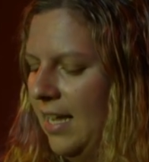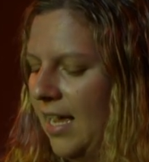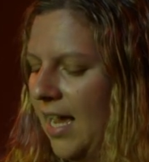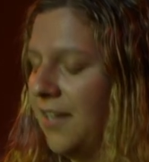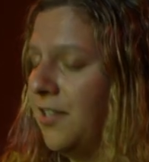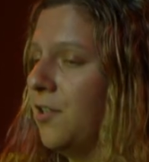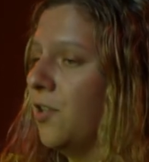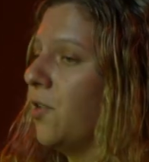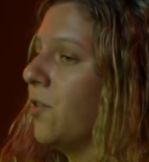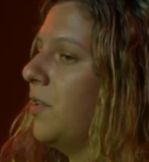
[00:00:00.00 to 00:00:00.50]

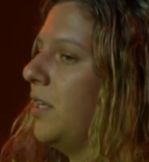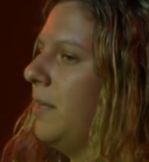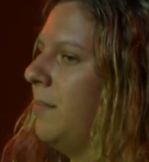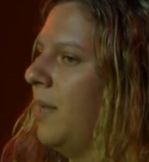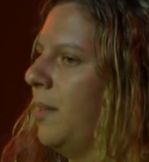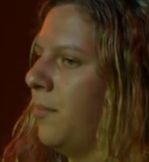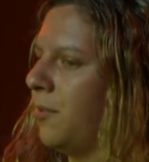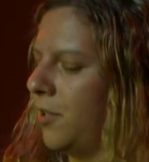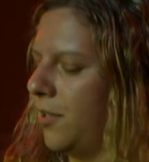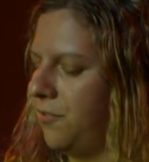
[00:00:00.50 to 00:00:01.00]
and an early
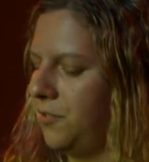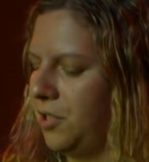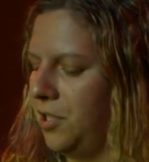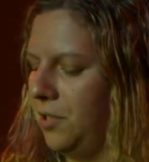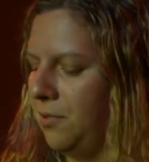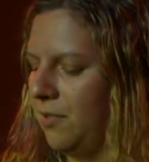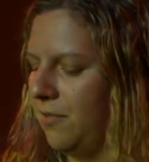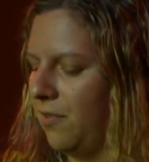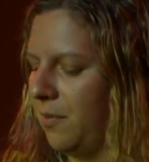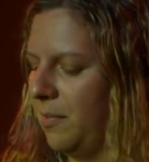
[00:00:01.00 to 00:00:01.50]
member of
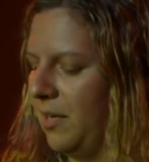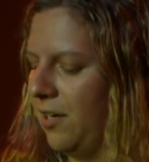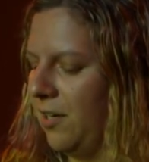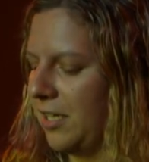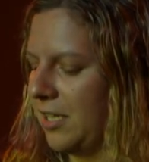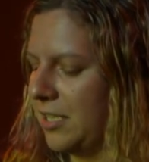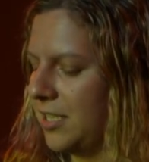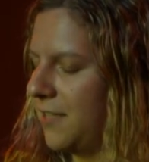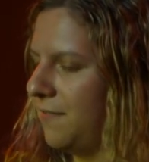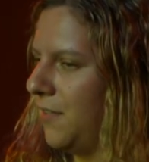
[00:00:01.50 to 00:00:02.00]
two of
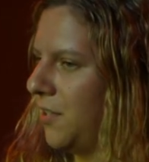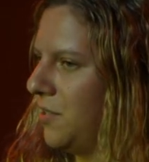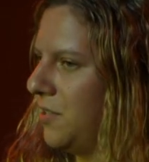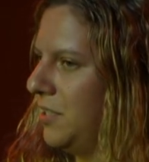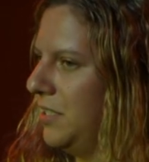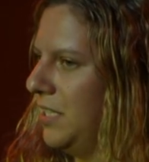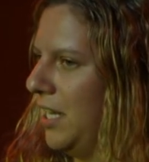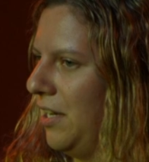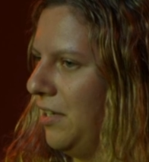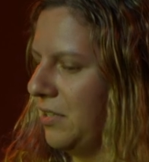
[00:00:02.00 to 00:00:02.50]
America's
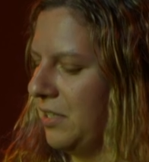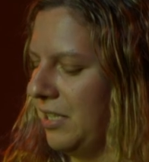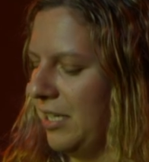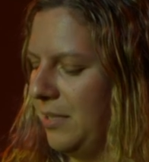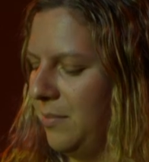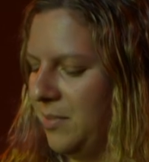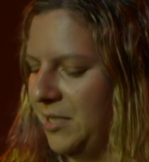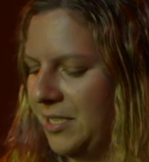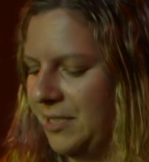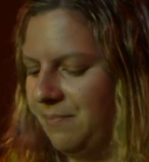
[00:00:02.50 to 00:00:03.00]
first doll
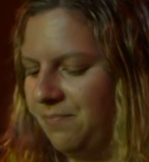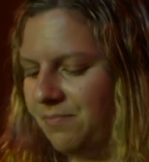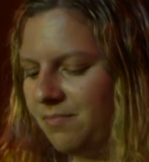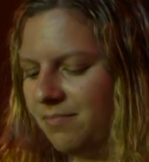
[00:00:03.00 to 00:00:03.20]
clubs.